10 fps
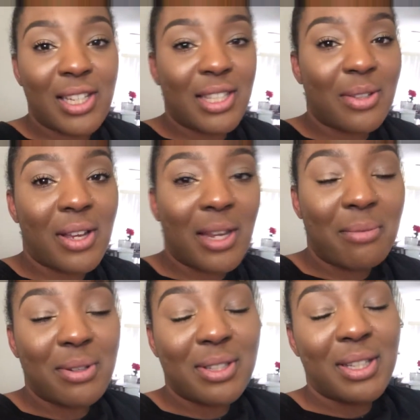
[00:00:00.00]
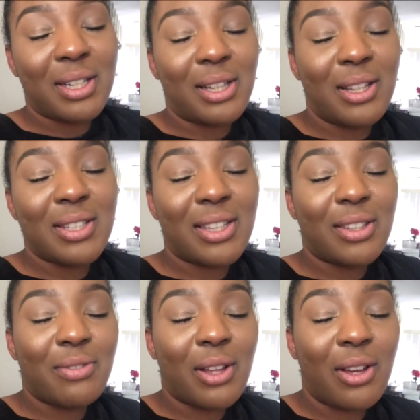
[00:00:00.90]
Gen Squad. I'm just going to close
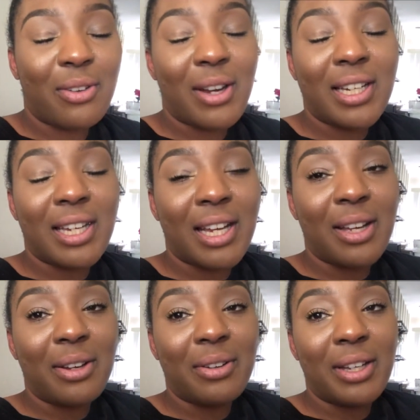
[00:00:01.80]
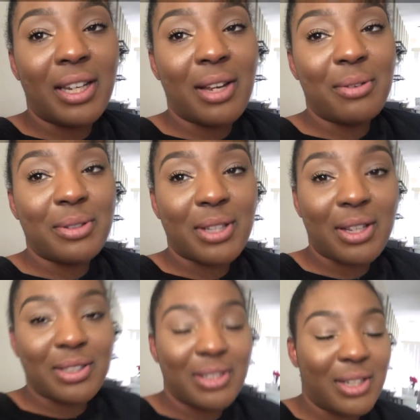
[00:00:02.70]
out the vlog right now, and I will
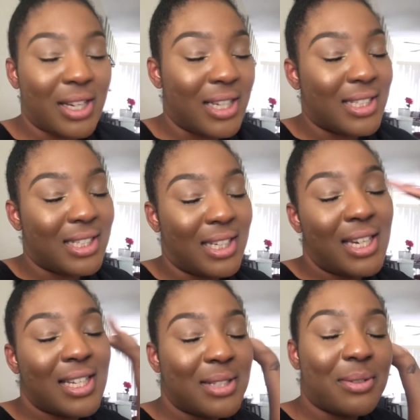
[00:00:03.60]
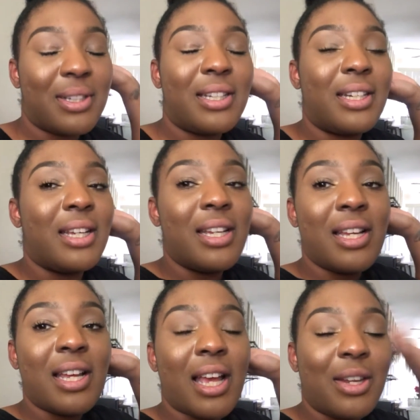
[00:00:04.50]
talk to you guys in the next one.
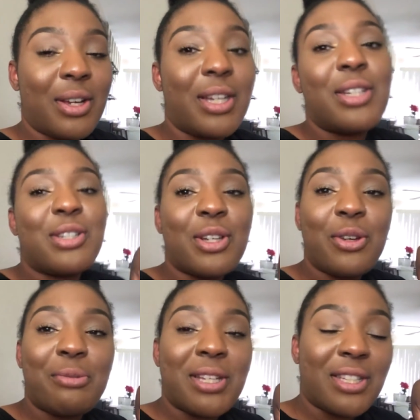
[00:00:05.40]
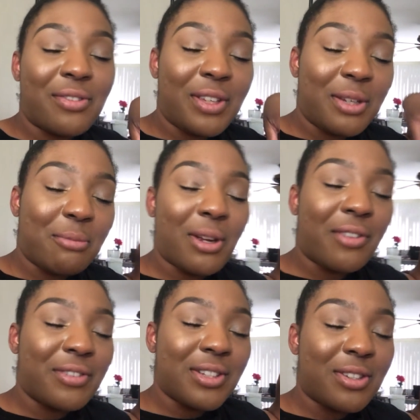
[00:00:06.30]
I know I didn't show myself eating
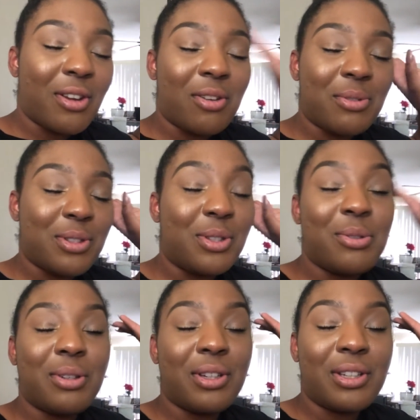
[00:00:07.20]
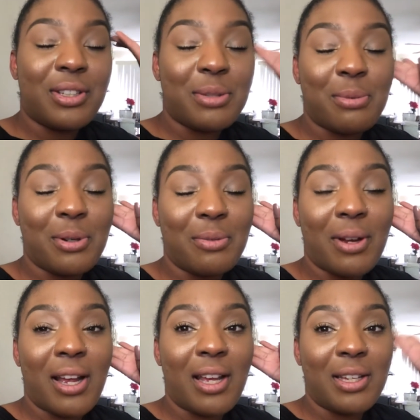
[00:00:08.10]
breakfast, y'all. It was too good to the point
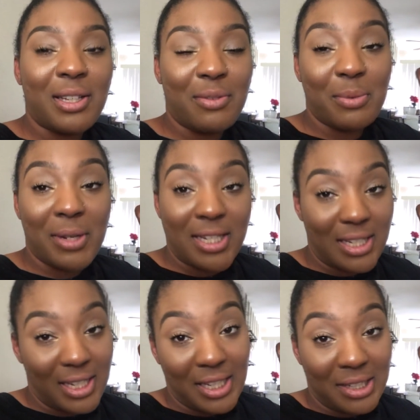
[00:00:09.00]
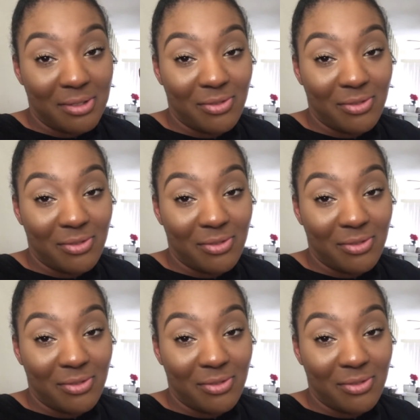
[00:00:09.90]
where I couldn't even wait to eat